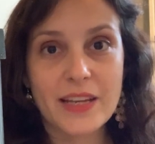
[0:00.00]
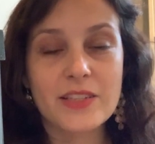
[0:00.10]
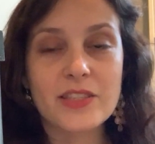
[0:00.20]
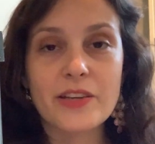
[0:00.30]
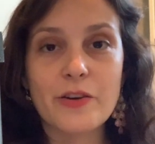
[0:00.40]
And
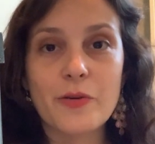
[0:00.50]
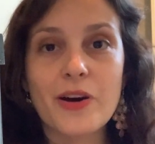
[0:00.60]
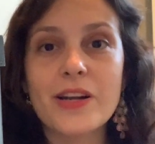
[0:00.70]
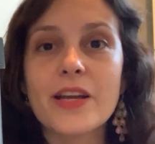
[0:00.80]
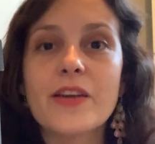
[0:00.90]
so
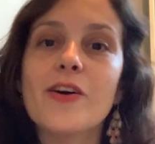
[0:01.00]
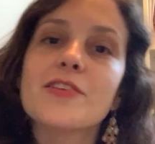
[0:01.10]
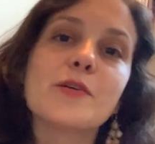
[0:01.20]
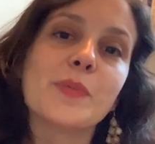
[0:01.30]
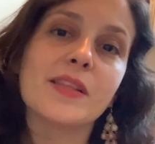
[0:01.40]
couldn't it
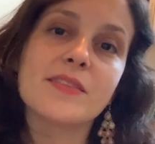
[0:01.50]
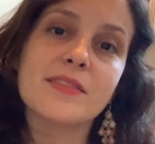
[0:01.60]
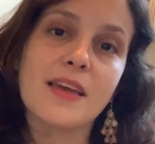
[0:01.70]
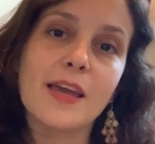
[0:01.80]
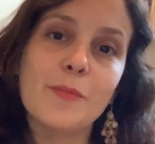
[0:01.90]
also be the
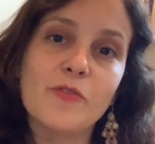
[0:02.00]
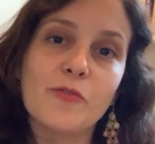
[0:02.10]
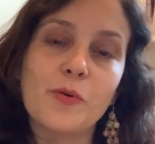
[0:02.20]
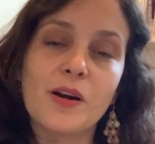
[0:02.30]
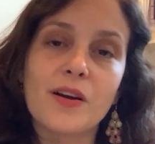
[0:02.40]
same
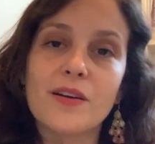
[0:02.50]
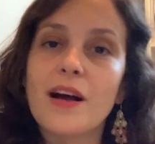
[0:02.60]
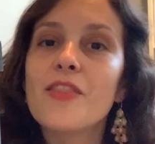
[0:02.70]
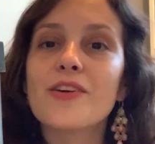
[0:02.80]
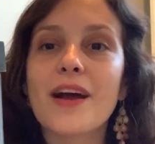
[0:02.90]
for
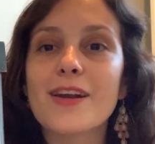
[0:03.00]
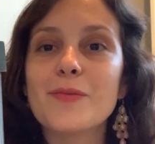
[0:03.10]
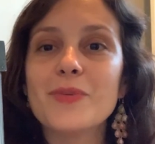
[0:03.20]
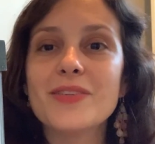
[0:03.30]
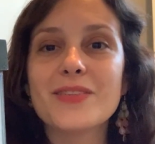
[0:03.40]
other
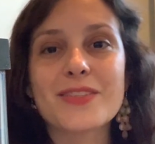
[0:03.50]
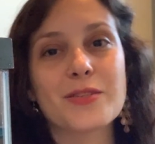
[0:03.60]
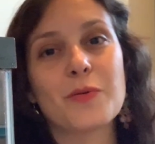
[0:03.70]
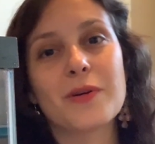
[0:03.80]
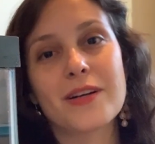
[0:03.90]
animals
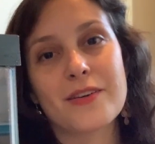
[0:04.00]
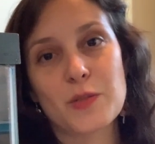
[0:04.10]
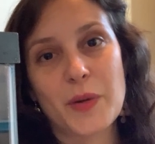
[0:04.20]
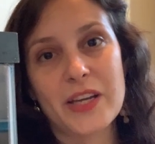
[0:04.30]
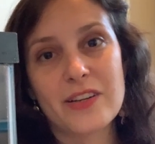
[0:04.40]
or our
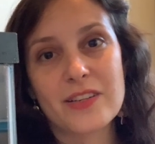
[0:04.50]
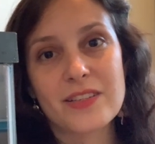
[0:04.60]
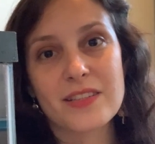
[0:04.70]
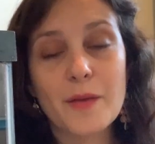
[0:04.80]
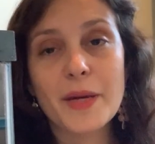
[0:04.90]

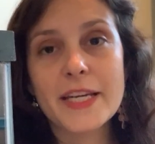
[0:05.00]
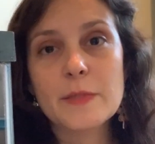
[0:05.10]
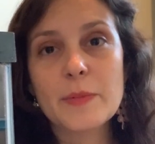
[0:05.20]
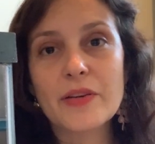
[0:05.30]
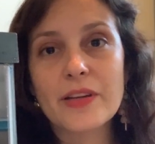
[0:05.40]
spiders? In my
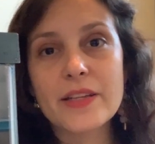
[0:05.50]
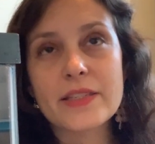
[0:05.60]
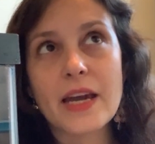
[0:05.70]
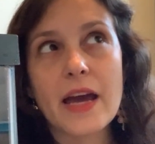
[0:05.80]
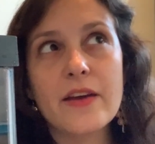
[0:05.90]

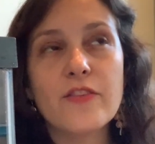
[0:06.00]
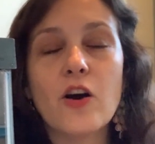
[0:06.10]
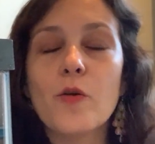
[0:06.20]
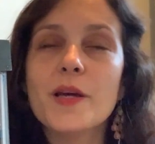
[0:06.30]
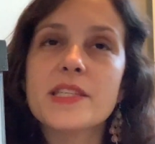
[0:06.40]
experience, I've
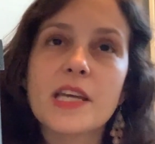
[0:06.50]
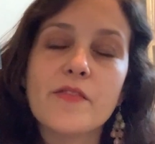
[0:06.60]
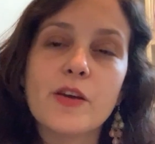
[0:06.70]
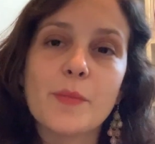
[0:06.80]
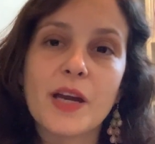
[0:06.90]
always
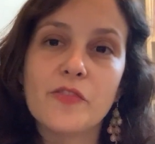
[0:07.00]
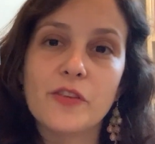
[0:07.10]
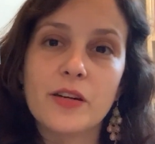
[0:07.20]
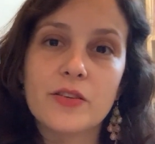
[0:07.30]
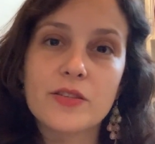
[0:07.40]
given my
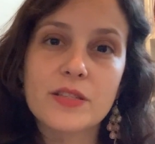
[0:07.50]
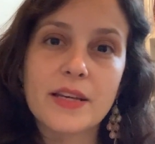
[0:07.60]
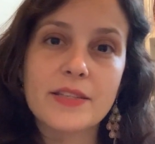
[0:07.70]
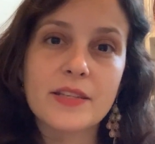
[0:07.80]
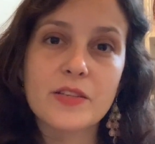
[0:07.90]
feeders
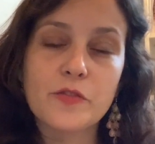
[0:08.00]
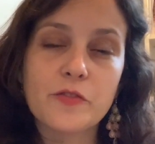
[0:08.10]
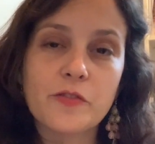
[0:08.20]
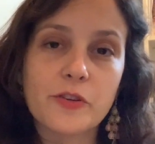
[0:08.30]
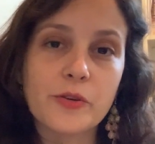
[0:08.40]
slices of
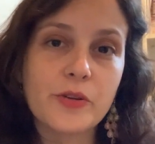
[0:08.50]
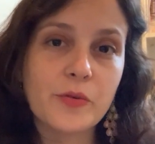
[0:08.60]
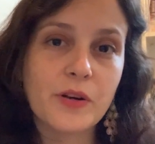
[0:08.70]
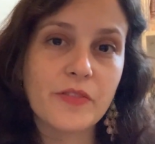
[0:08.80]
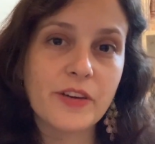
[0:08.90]
fruit
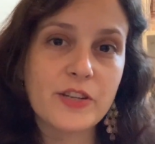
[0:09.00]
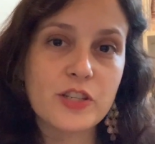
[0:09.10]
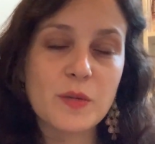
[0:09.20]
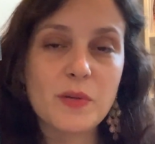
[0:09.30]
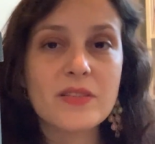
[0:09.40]
or
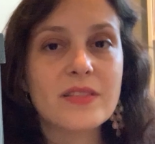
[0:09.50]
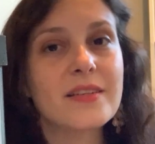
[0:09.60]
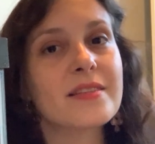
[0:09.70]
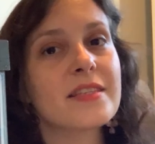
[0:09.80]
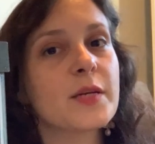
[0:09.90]
vegetables,
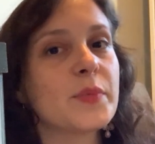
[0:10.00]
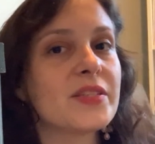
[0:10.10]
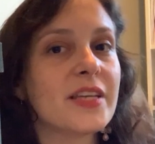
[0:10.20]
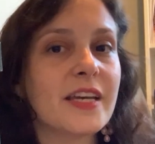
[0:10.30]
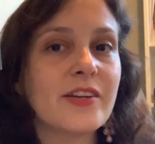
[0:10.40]
things like
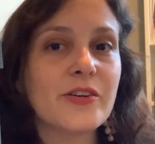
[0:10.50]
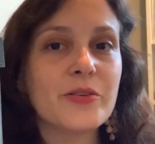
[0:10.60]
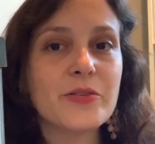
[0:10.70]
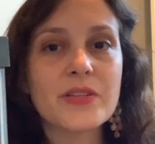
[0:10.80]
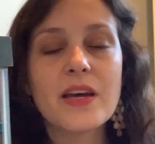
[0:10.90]

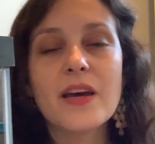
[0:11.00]
potatoes,